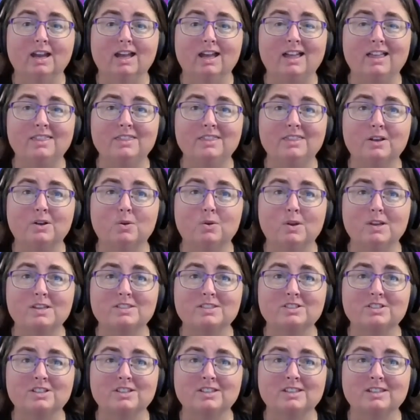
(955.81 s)
The
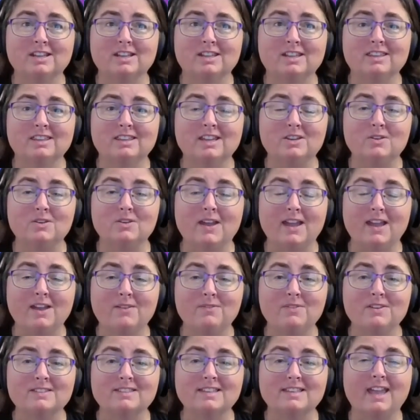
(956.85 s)
question that you
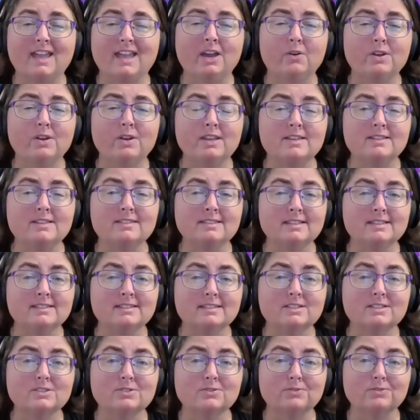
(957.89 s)
have is, how easy
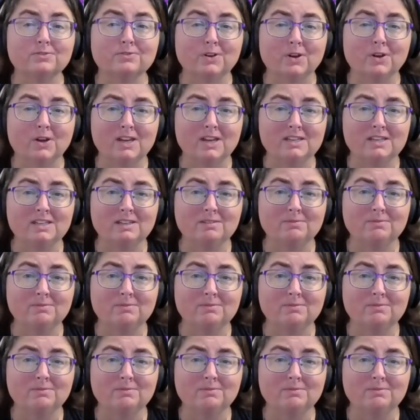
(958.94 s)
is it to find